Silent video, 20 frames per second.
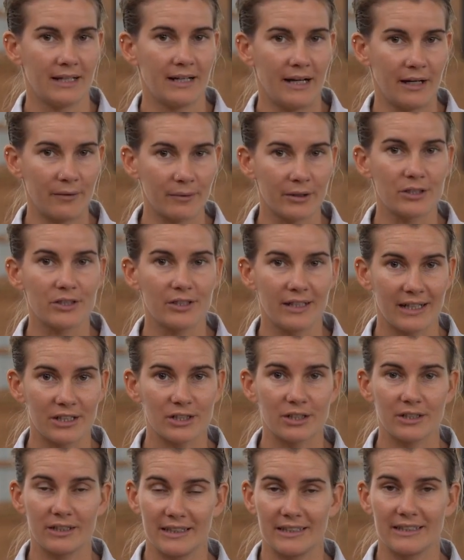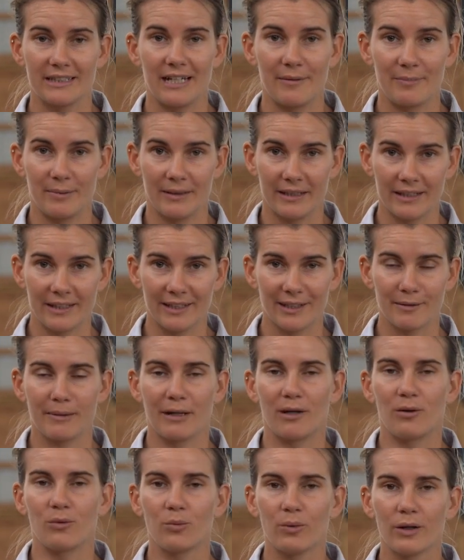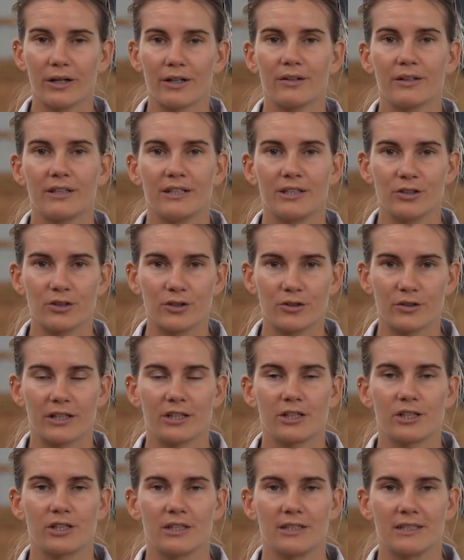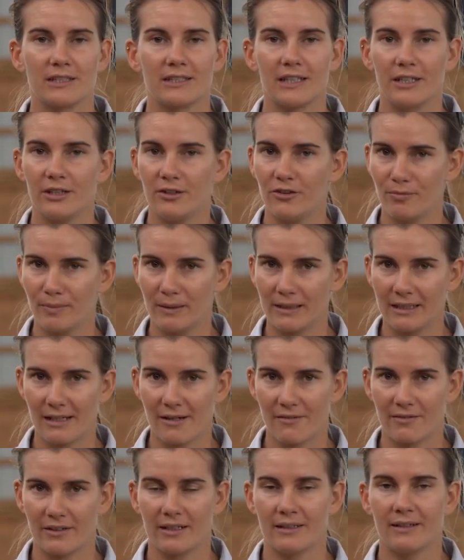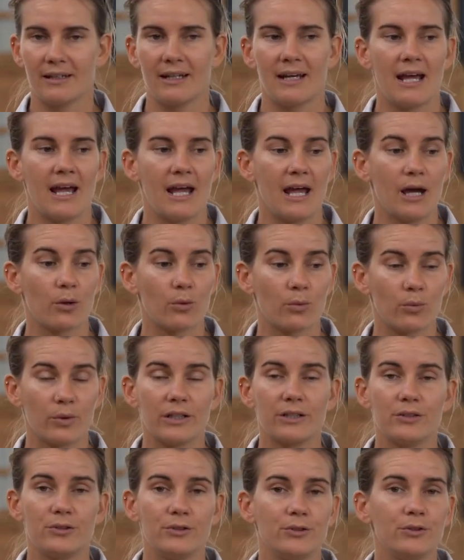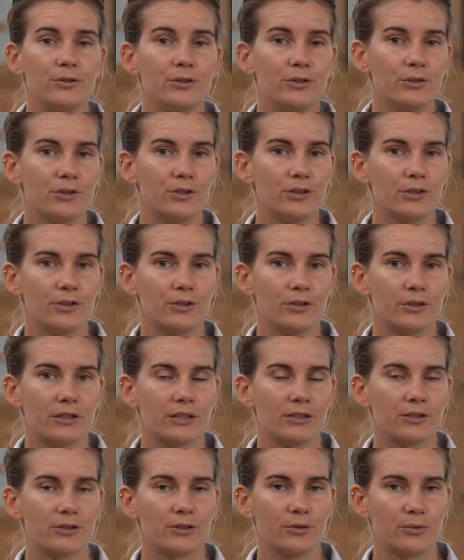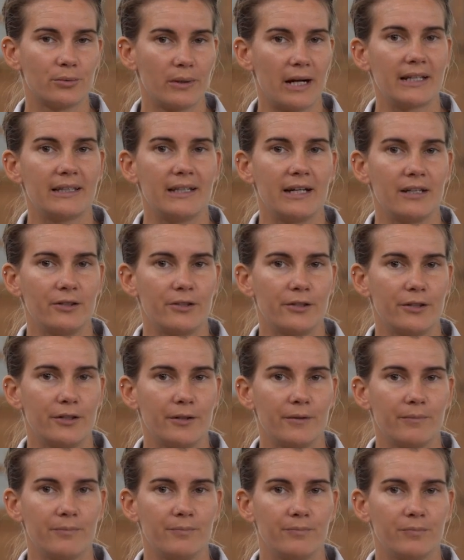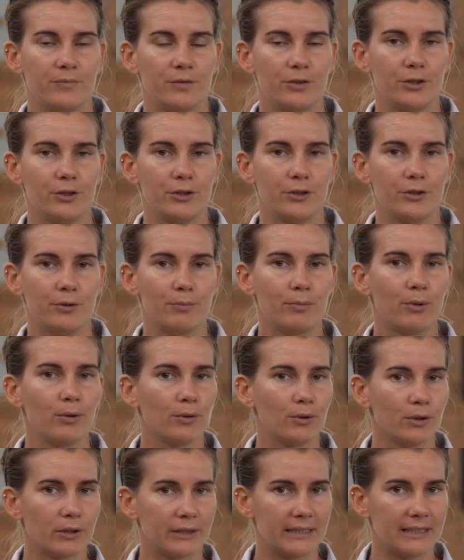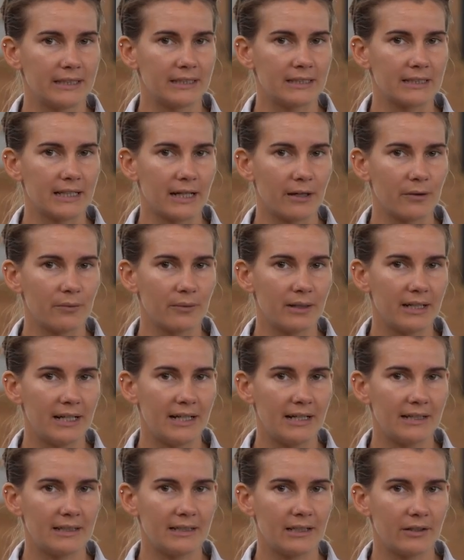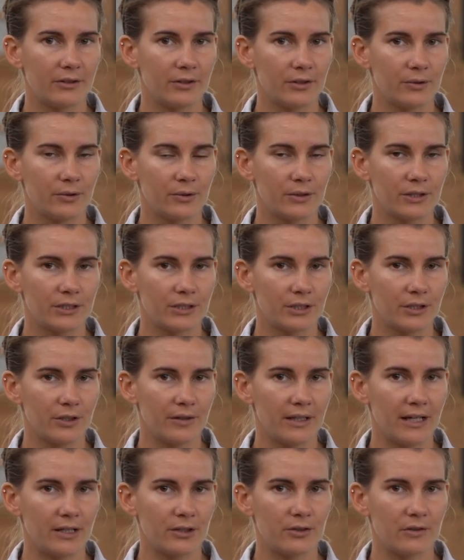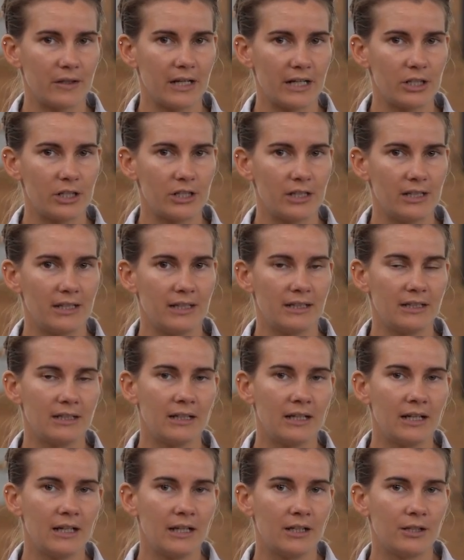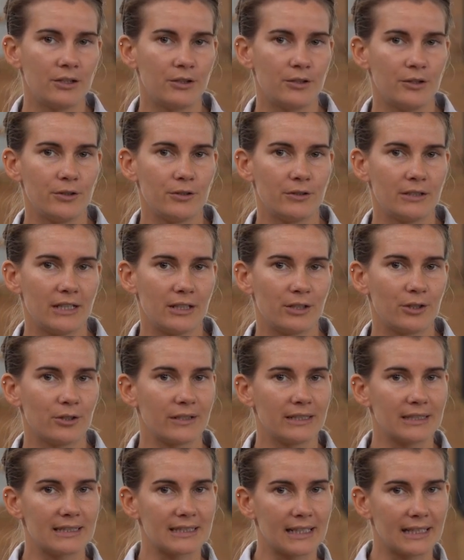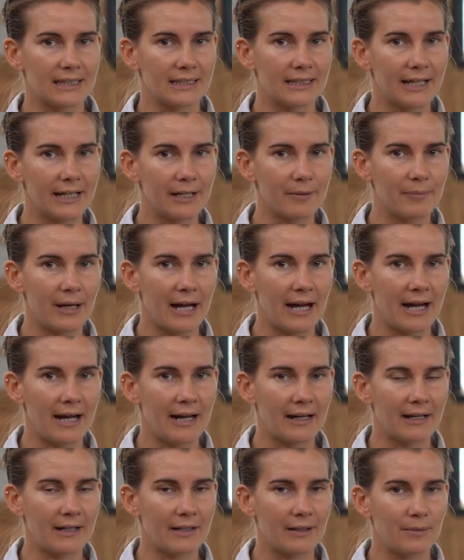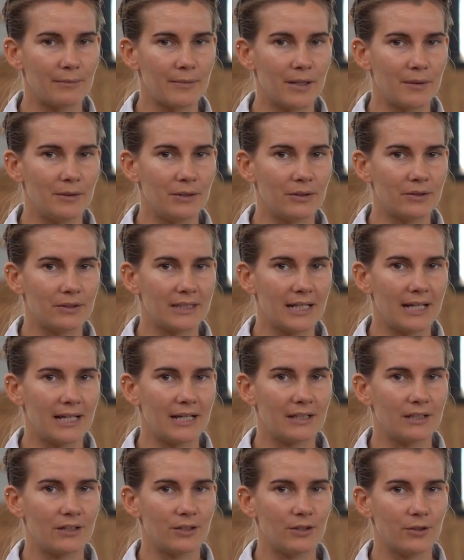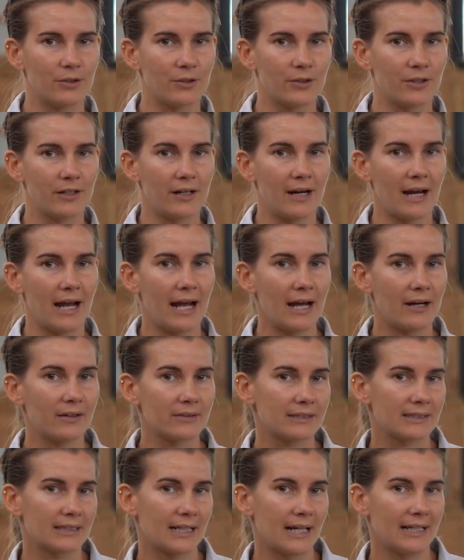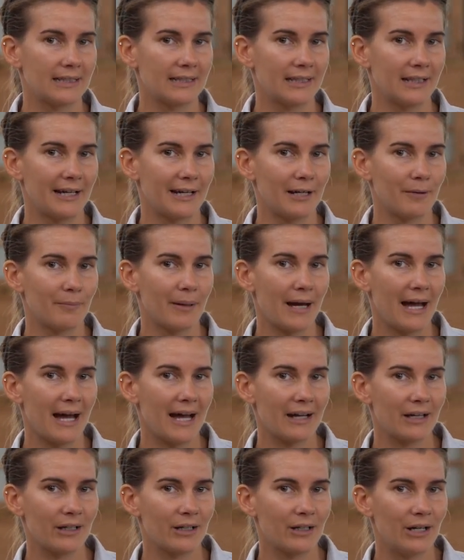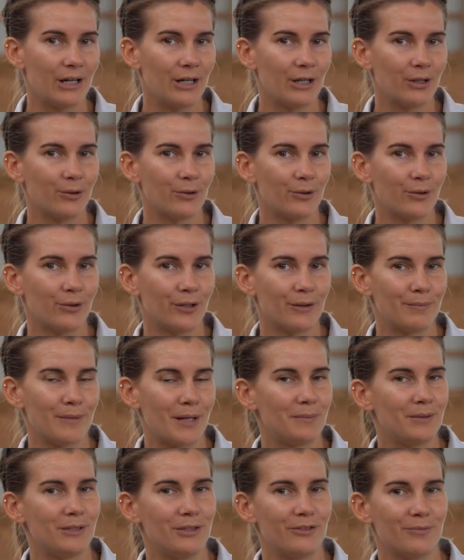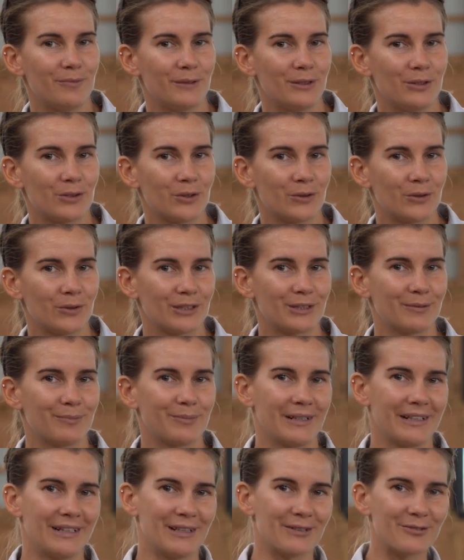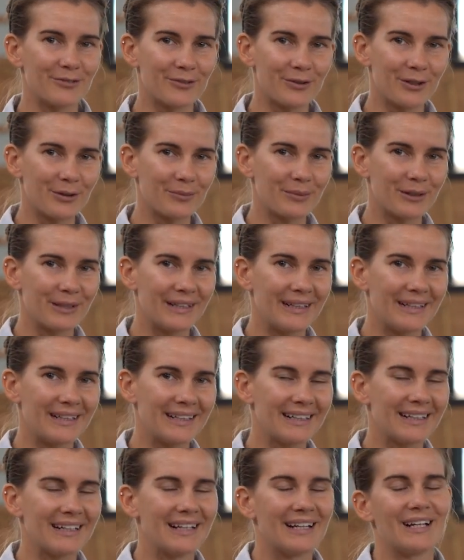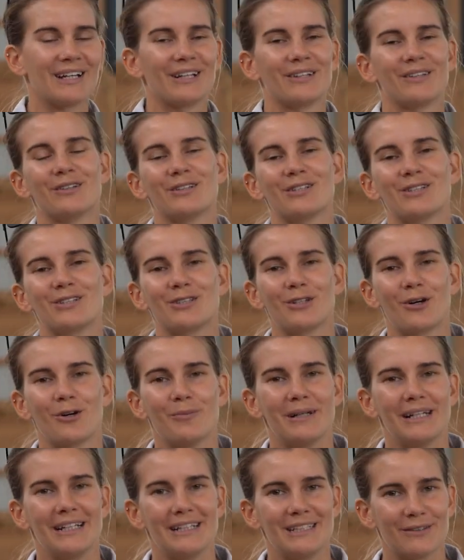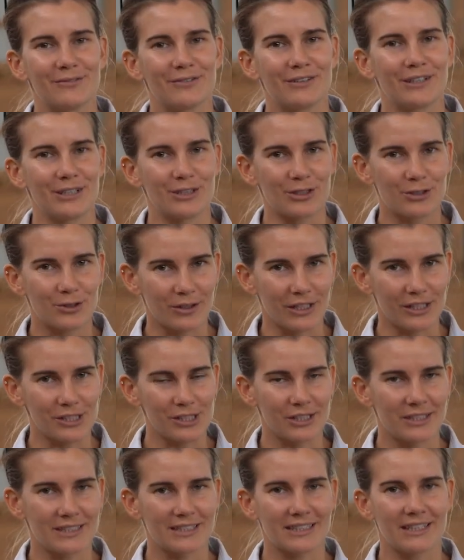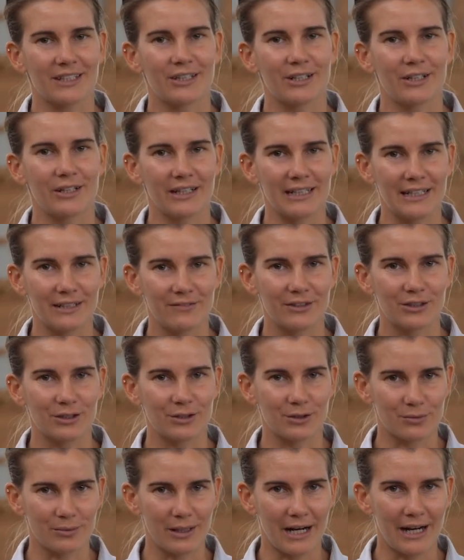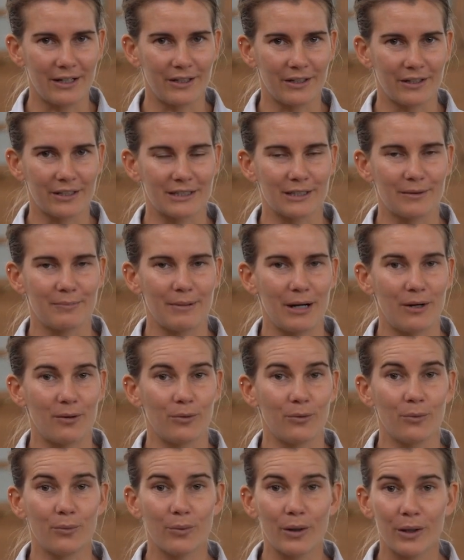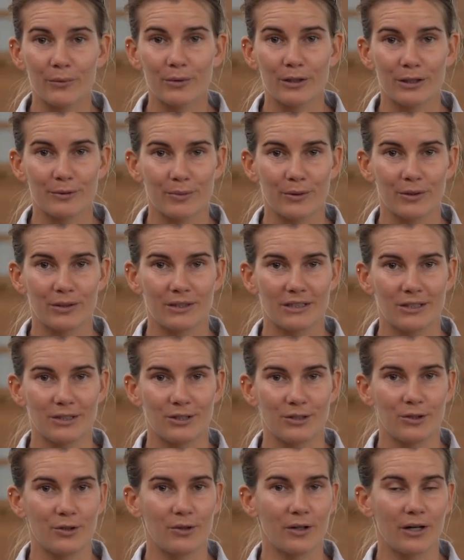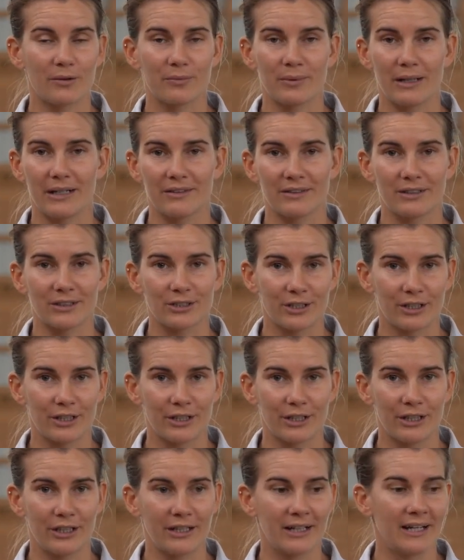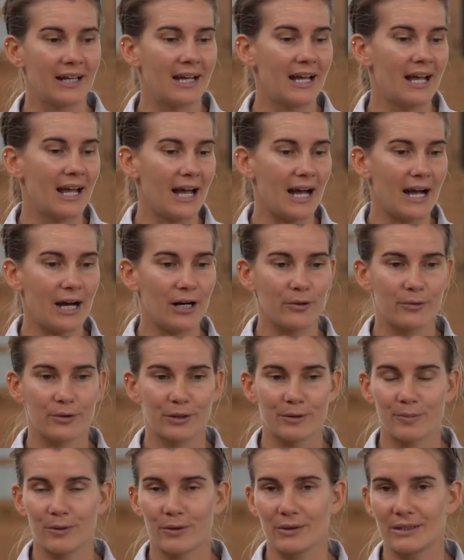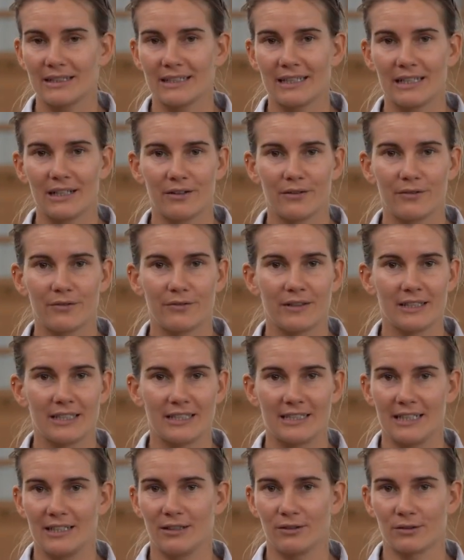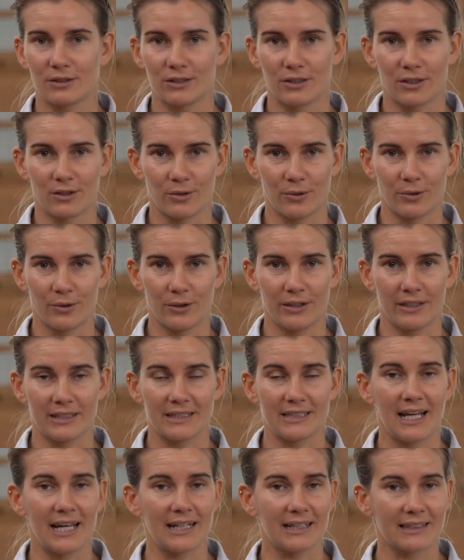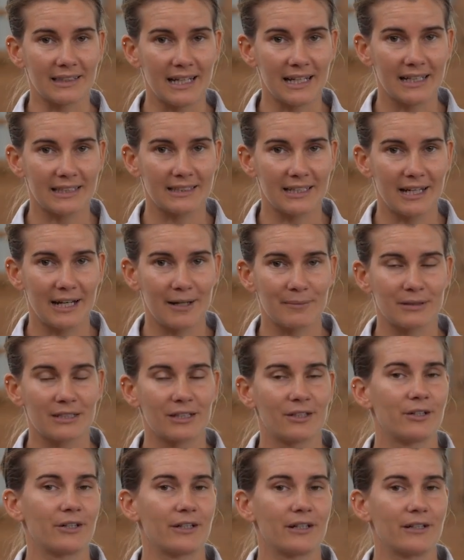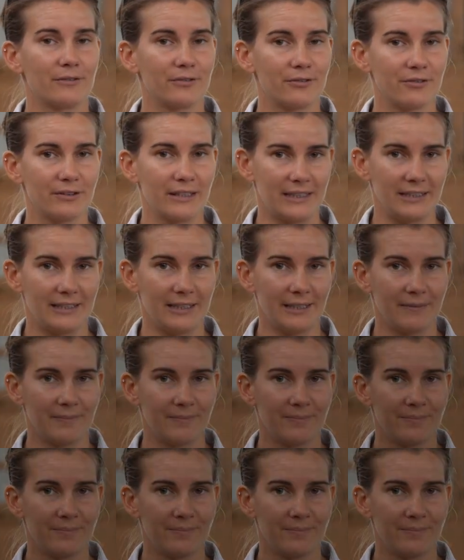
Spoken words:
I want you to actually stop and think about what are the instructions that you've been given and what do you do to ride that turn? Do you pull on the inside rein to tell your horse to go that direction? Do you take your inside leg back? Maybe you take your outside leg back, or maybe you've been told to bring it forward. There's so many different instructions that are given to riders about what we're supposed to do around the turn, how we're supposed to give the signals to the horse, and a lot of times they're conflicting.